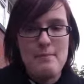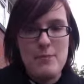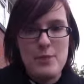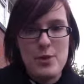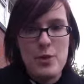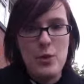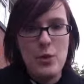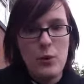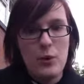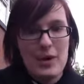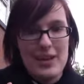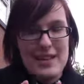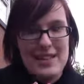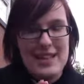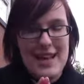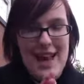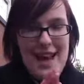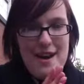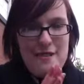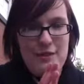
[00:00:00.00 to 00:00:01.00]
York
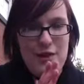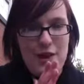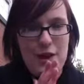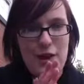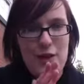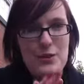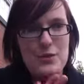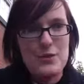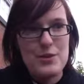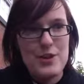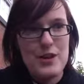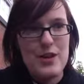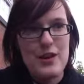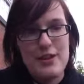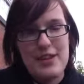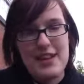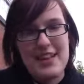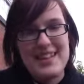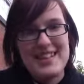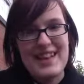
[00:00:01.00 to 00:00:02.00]
is ever closer.
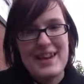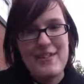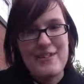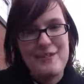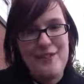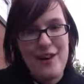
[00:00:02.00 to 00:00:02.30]
I think it's now